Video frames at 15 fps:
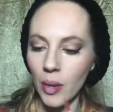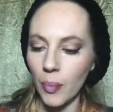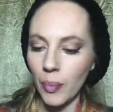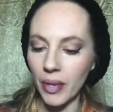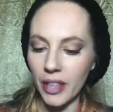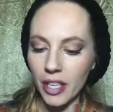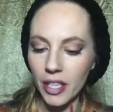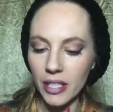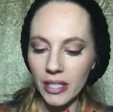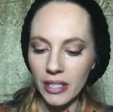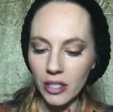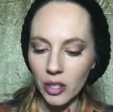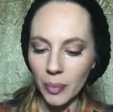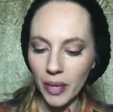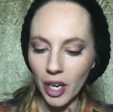But there is a
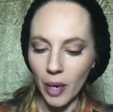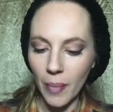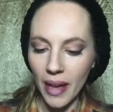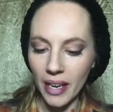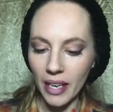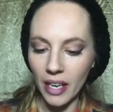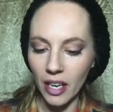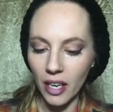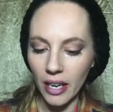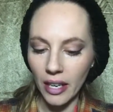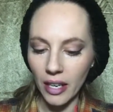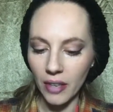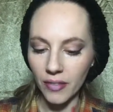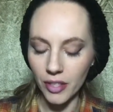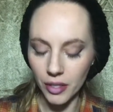little mirror back here, and I
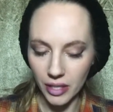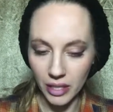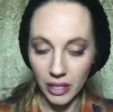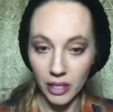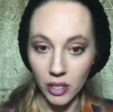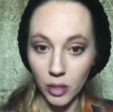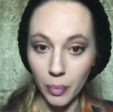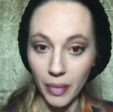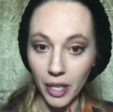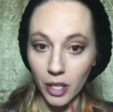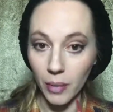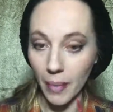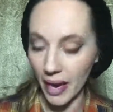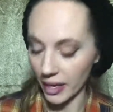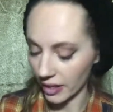love using the little
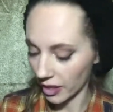mirror back